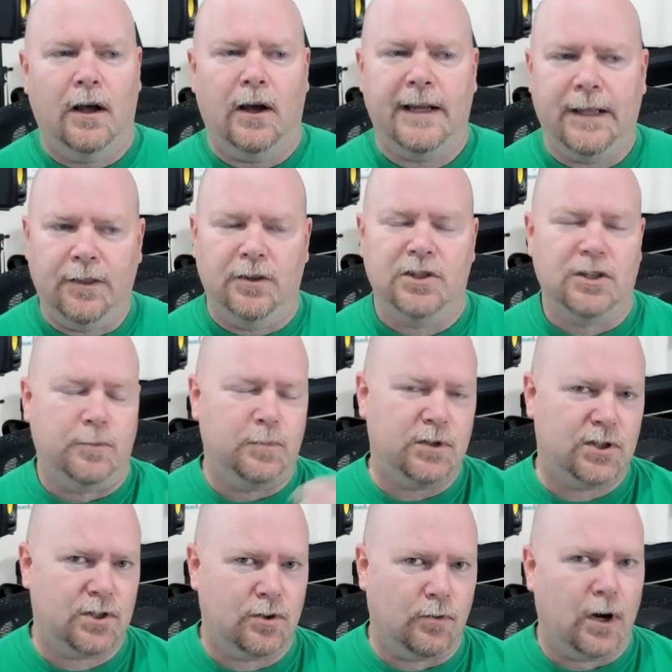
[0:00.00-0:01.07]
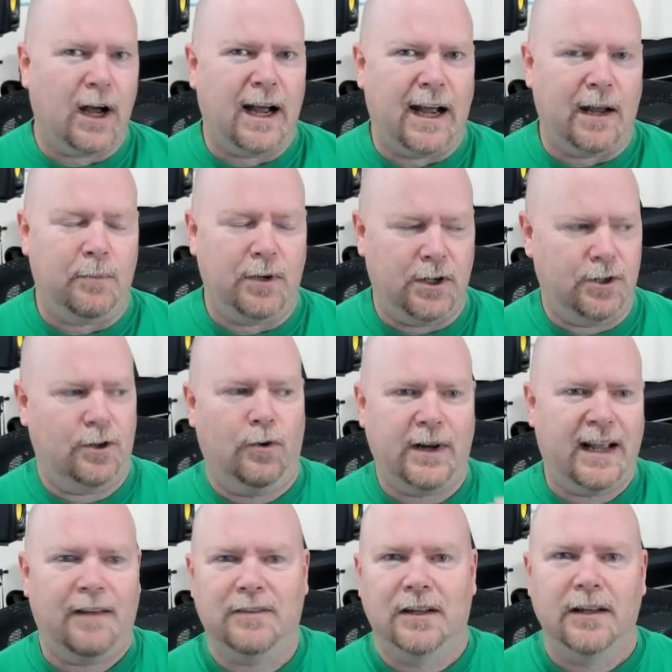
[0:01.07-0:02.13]
In the subscribe, you don't
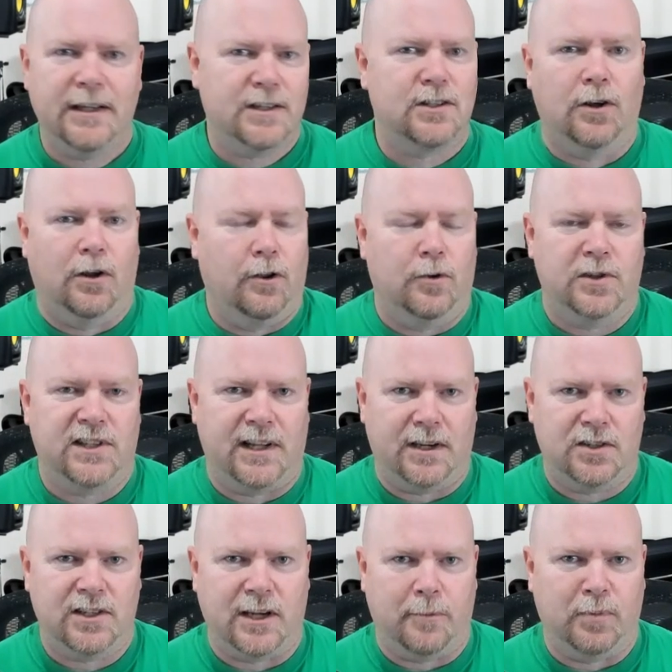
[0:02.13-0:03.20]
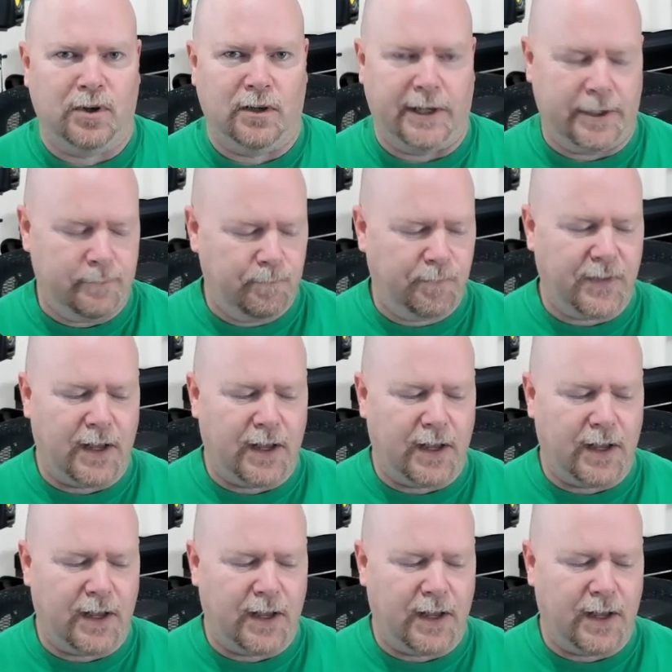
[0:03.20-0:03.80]
have to list all those things separately.